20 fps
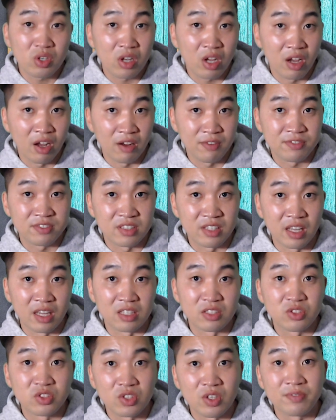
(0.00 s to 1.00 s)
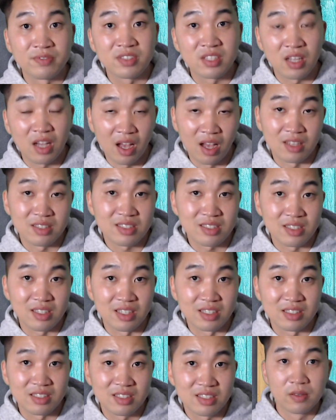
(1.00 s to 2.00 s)
tough than soft
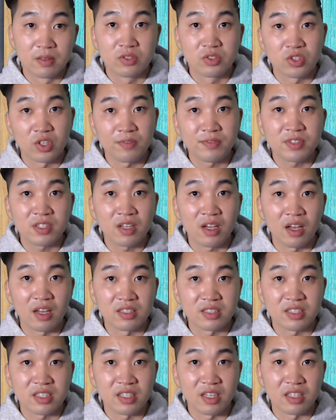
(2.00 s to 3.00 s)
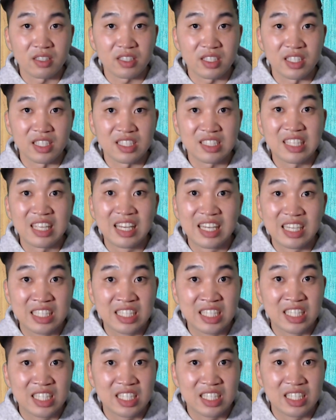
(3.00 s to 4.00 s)
consonant. Soft consonant is k,
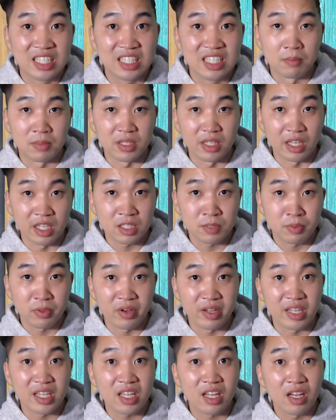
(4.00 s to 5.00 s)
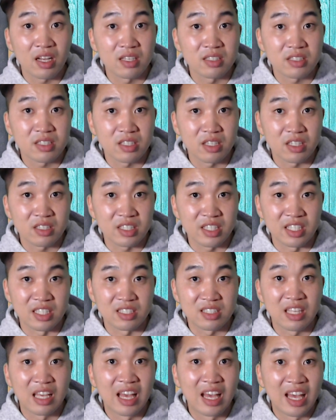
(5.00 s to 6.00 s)
but aspirated consonant
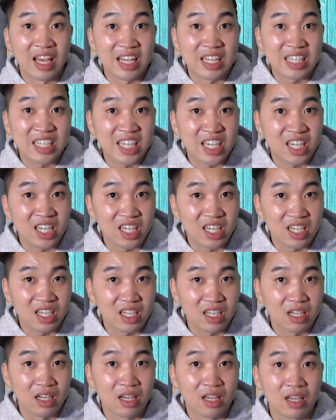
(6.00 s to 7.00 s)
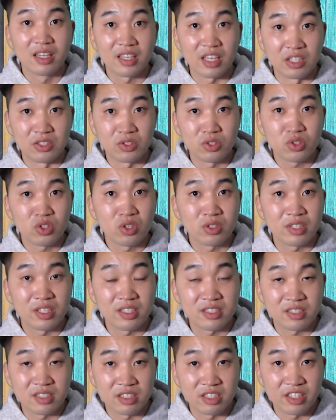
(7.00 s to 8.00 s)
is k. Can you
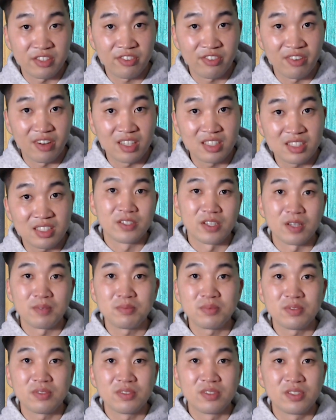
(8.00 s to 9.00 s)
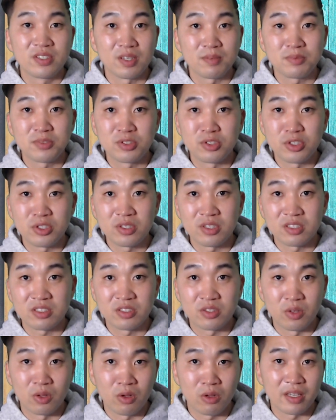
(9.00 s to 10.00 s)
notice the difference? Some students
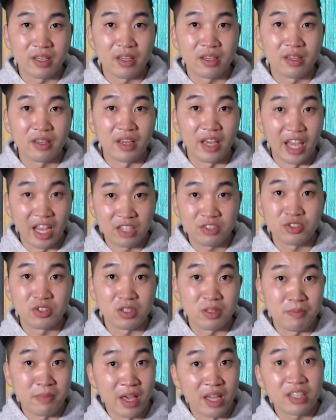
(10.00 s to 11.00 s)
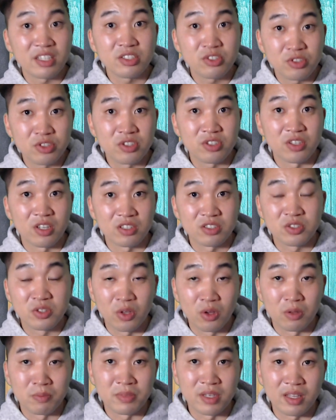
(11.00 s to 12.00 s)
told me, actually many students
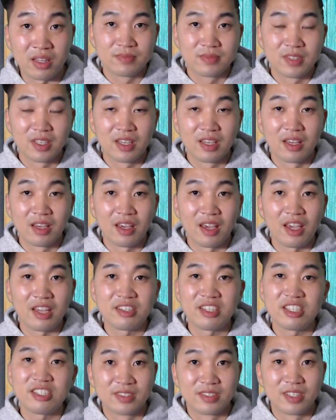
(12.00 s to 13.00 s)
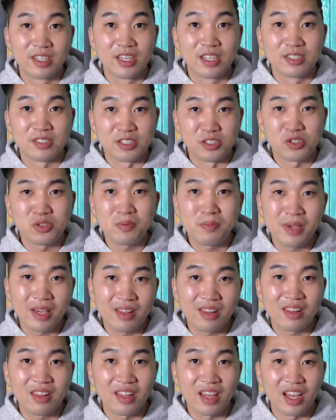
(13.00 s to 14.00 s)
told me that, hey teacher, did you
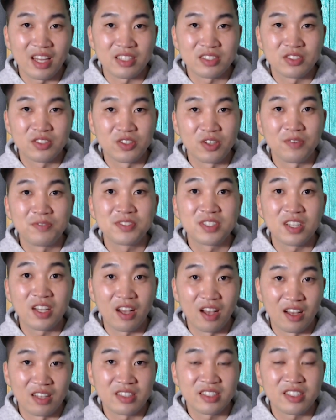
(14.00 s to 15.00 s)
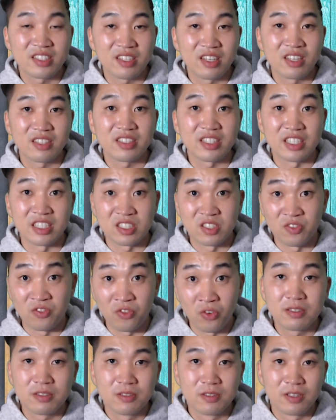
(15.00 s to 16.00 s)
mean that soft consonant is
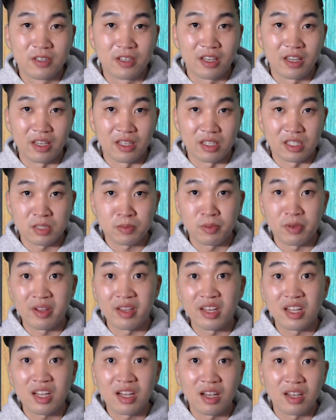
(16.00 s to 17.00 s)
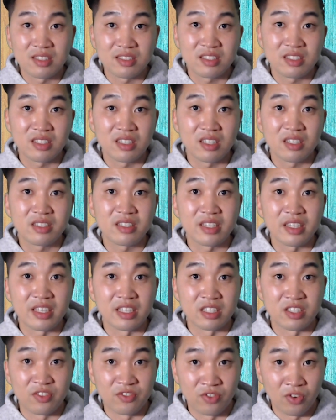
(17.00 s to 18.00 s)
voiced and aspirated consonant
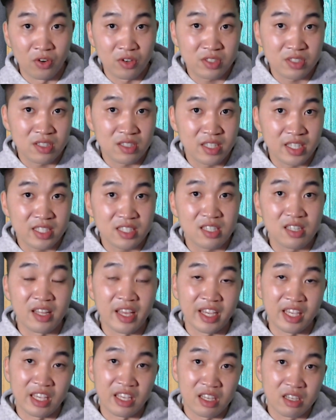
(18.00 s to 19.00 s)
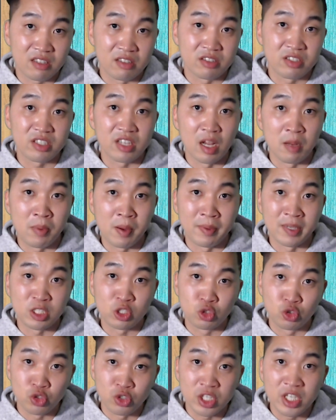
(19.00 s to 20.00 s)
is voiceless like English alphabet
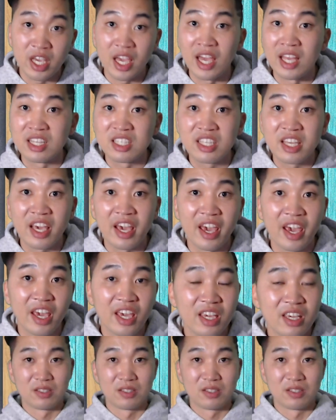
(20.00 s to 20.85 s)
G and K?